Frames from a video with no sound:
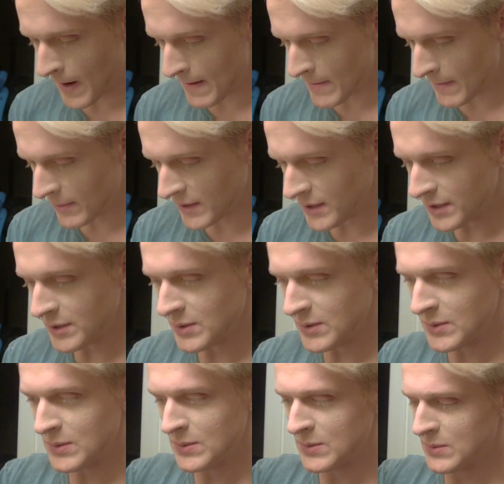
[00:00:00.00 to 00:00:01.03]
probably
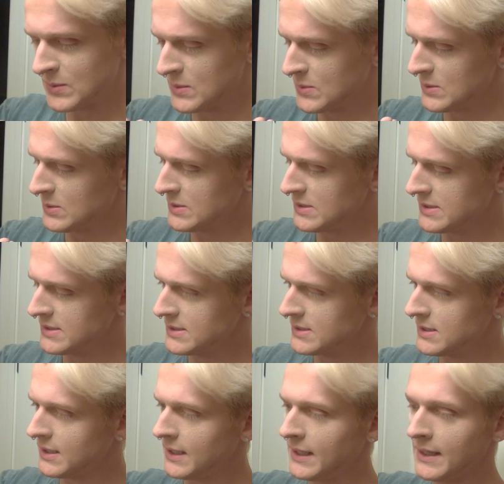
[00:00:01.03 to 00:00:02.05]

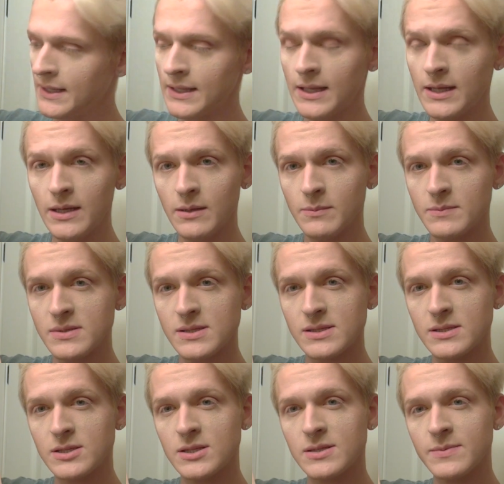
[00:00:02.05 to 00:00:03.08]
use
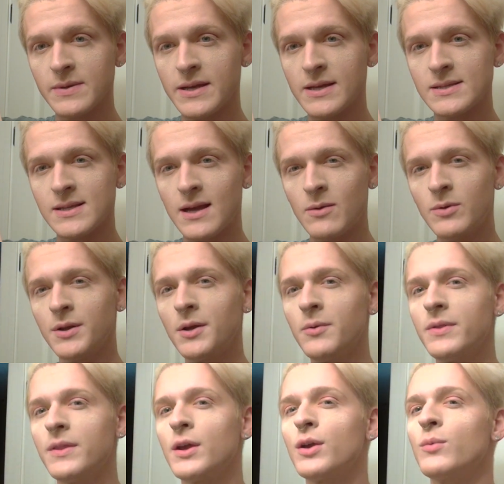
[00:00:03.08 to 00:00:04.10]
Eclipse, just because I want to
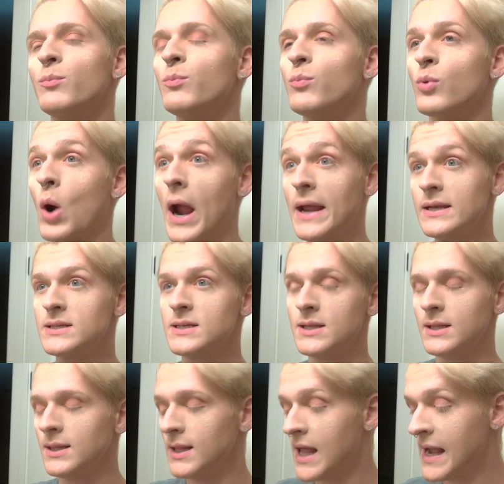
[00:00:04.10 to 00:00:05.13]
go with a bright,
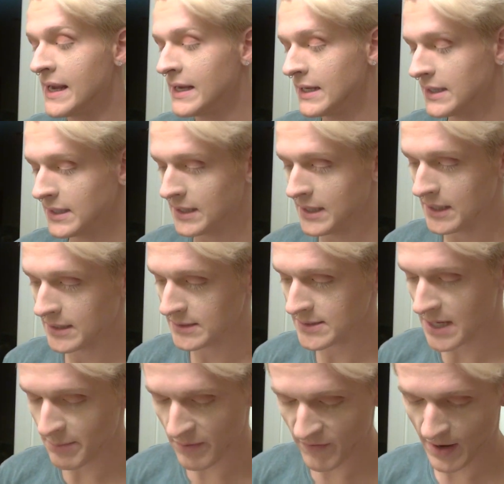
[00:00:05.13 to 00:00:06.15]
light
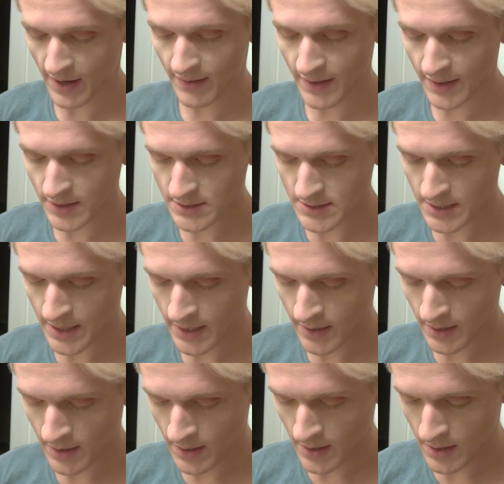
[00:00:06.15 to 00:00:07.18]
type of highlighter
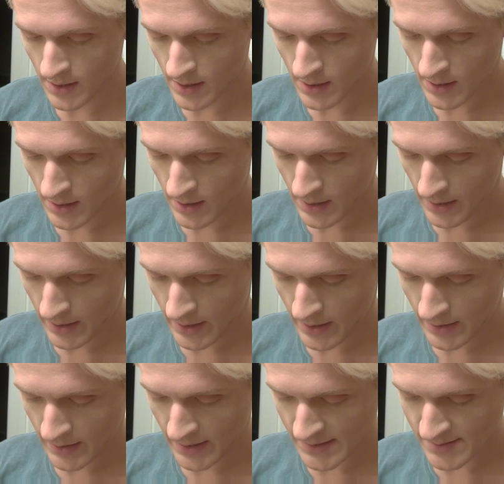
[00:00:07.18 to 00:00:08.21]
today.
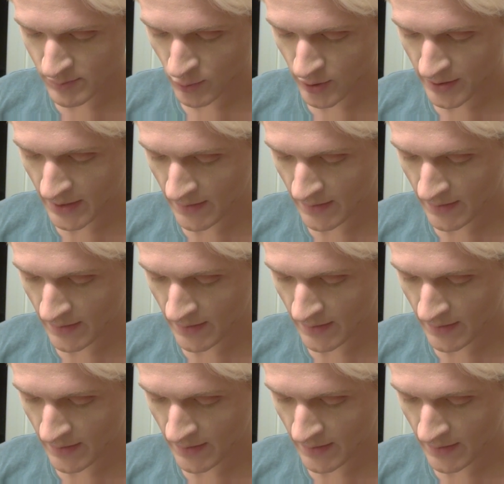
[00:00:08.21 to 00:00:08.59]
And that's more